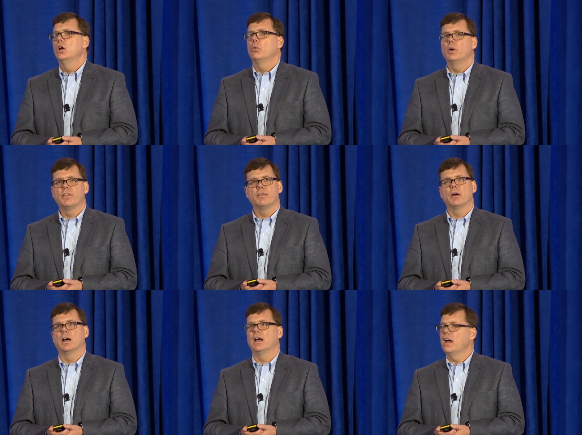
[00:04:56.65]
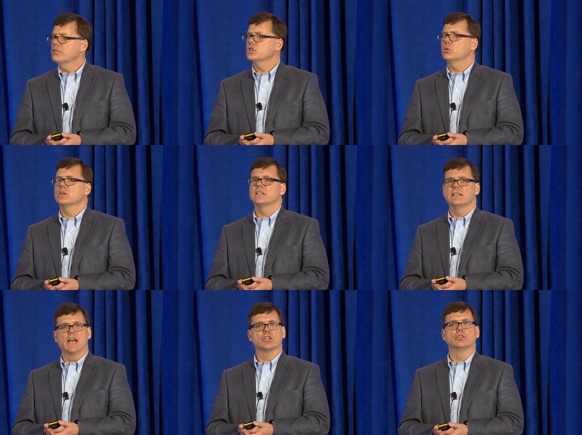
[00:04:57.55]
with Eversource and
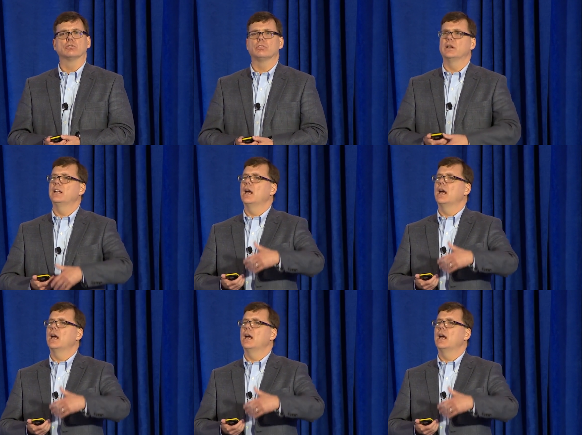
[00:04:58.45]
National Grid.